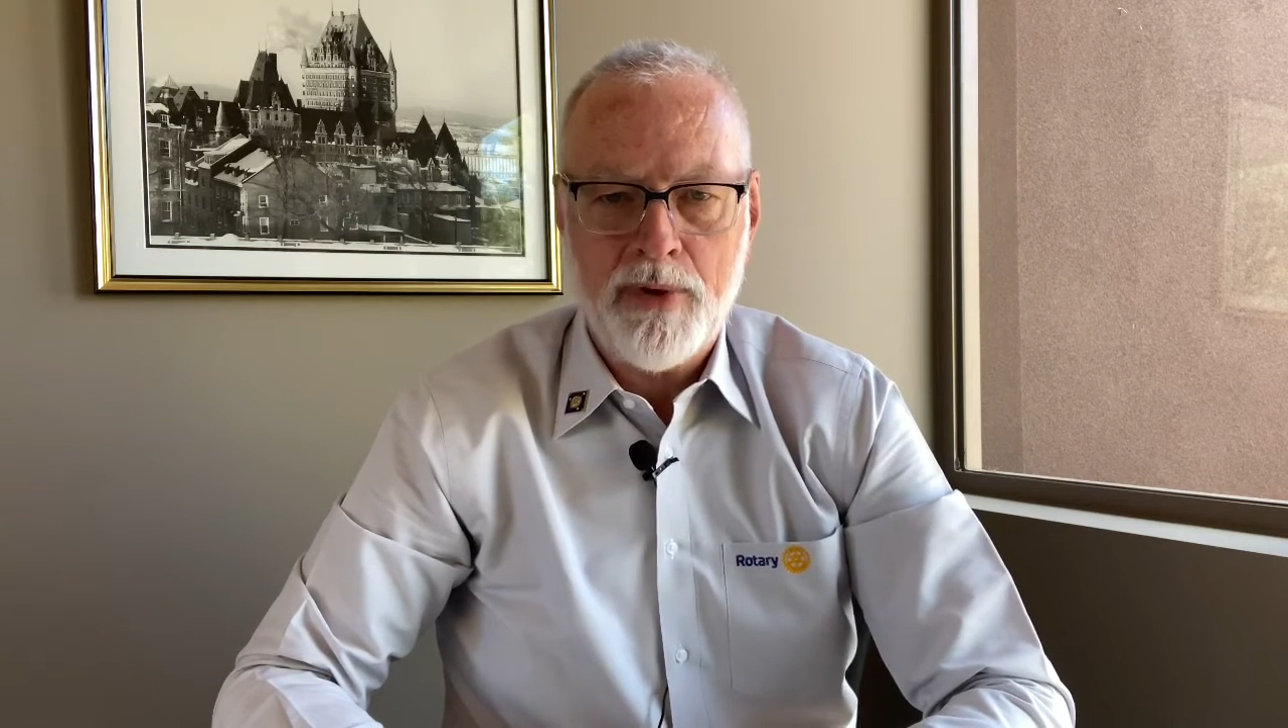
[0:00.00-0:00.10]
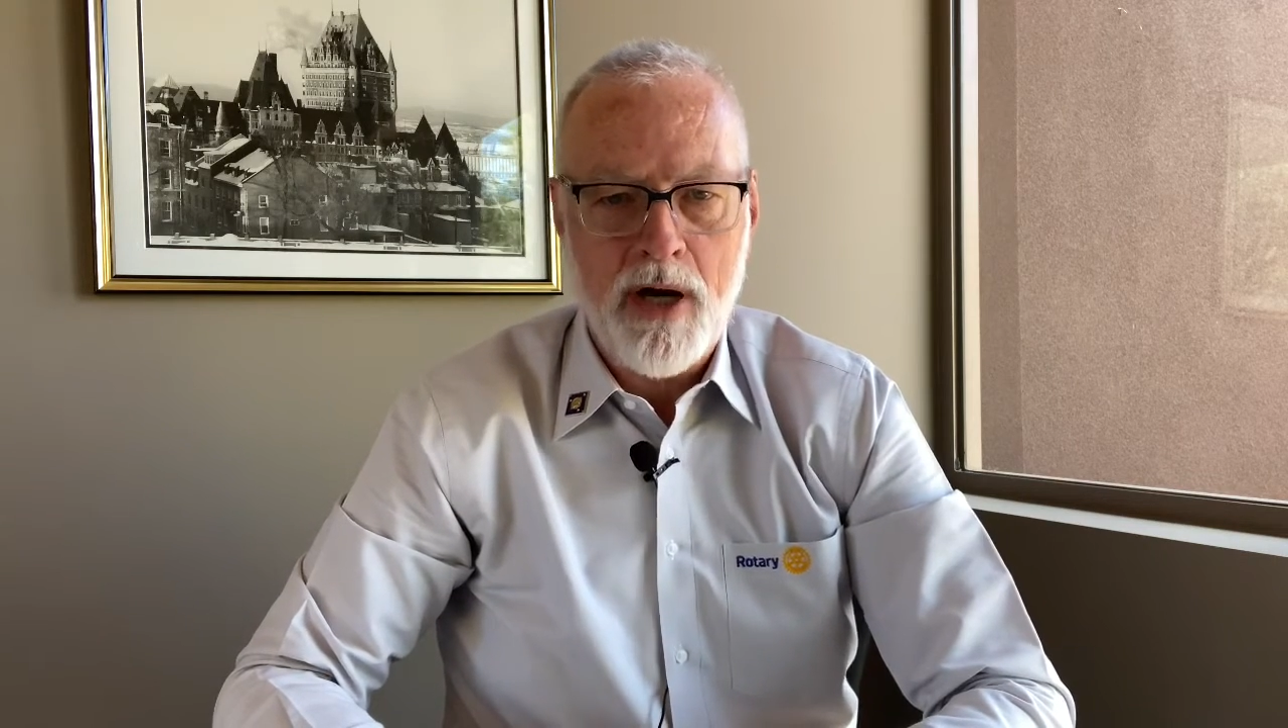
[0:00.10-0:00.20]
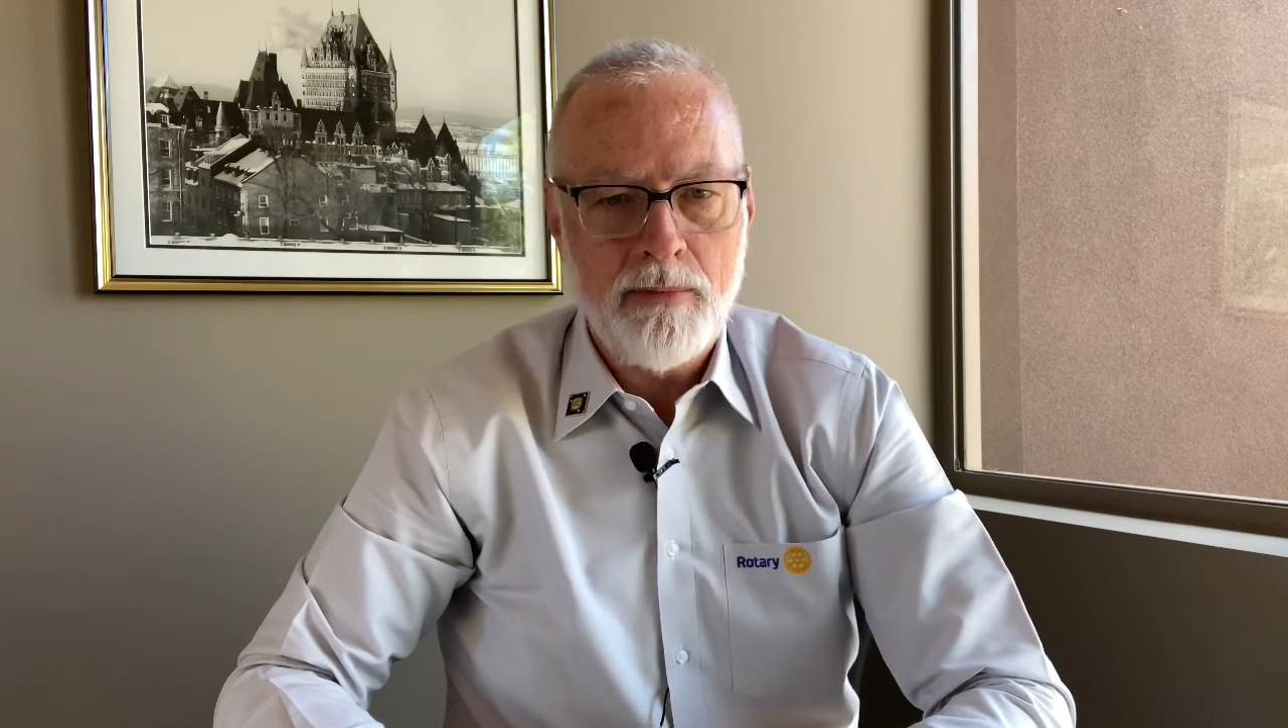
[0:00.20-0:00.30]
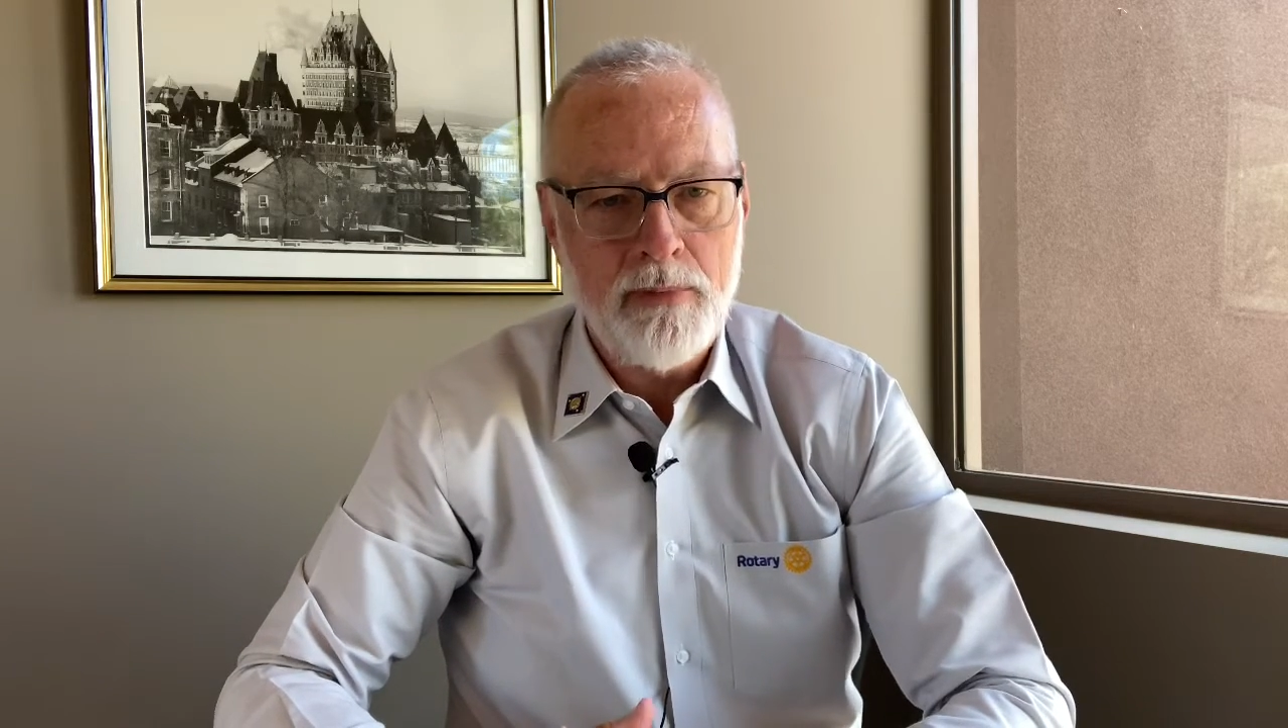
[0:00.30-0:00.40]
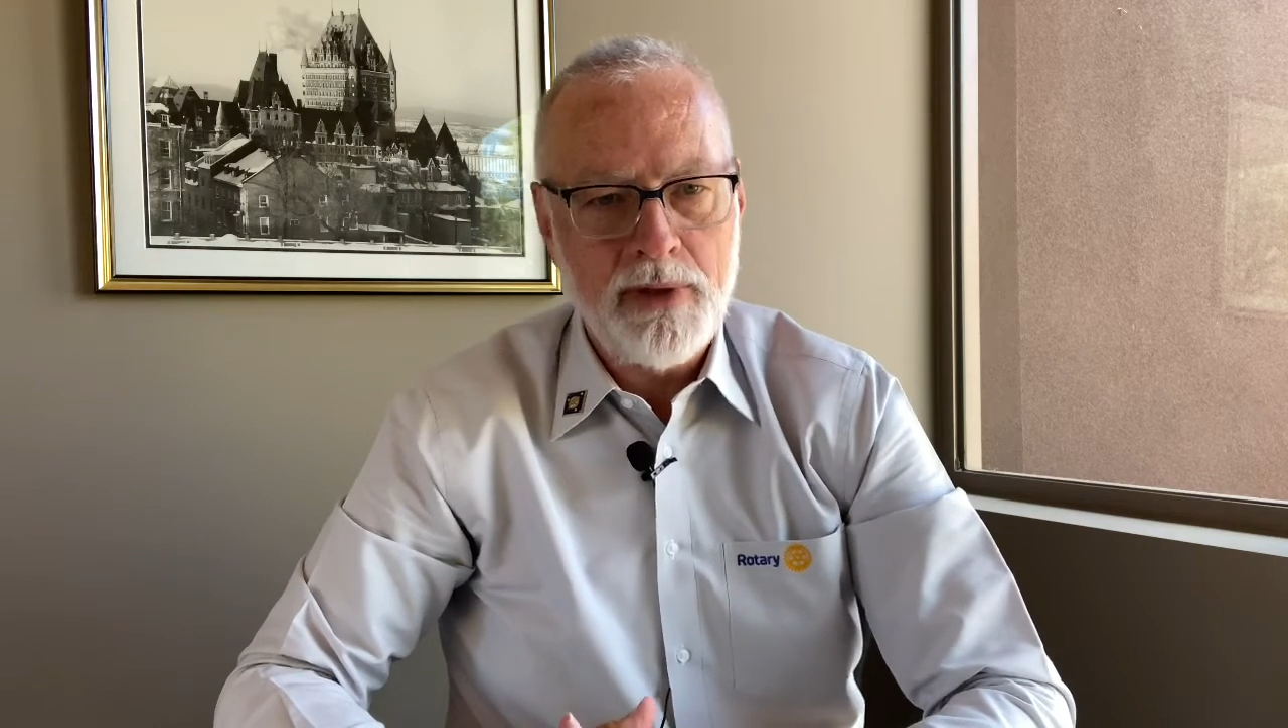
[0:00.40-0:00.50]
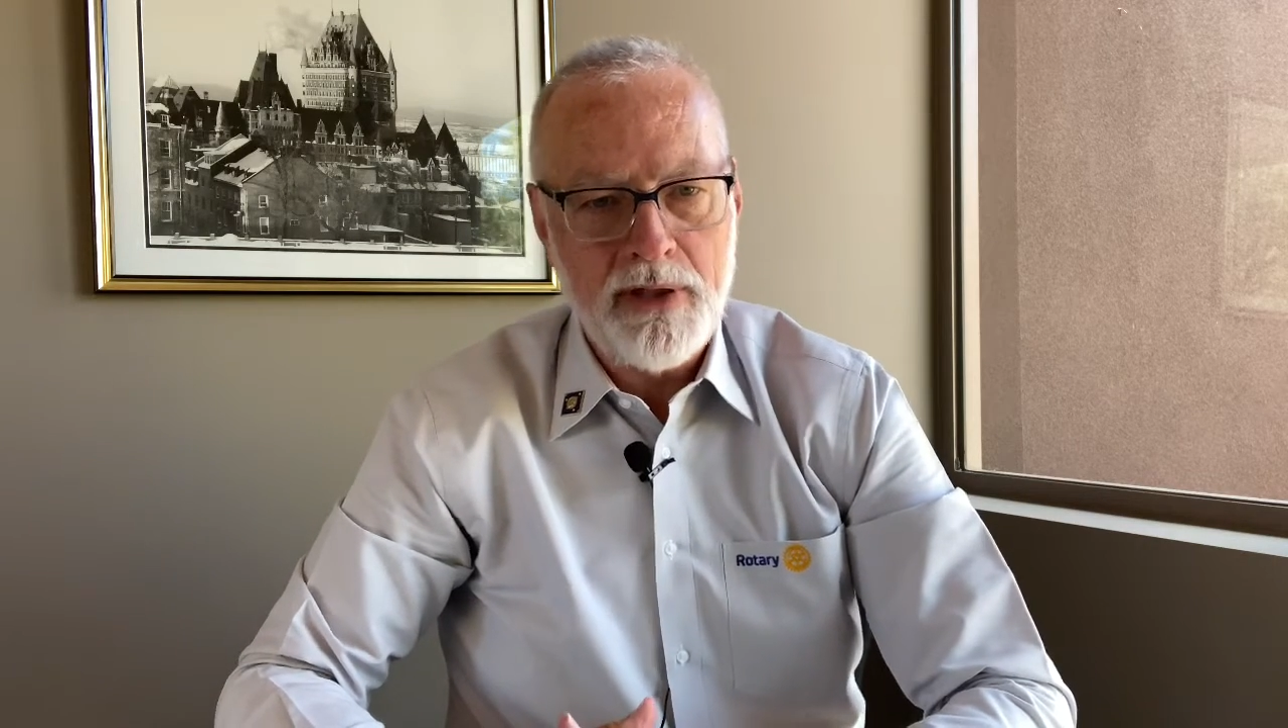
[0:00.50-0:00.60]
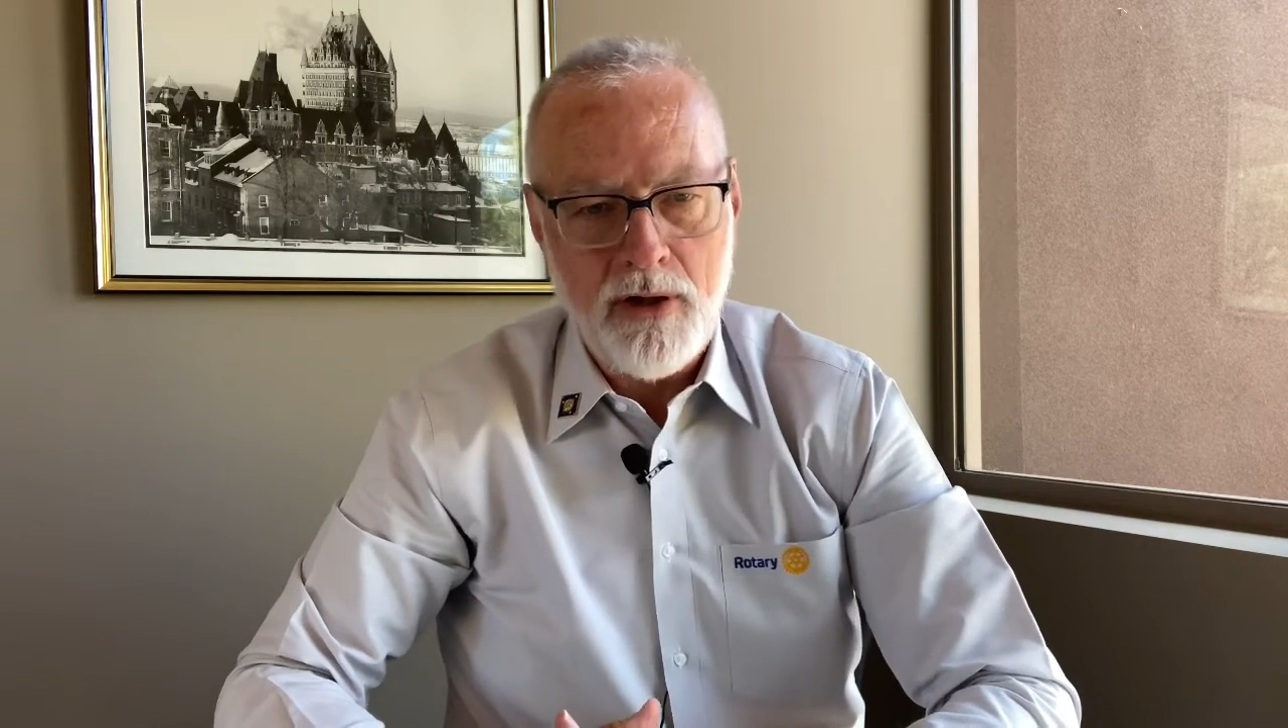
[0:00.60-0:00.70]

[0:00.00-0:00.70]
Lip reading: probably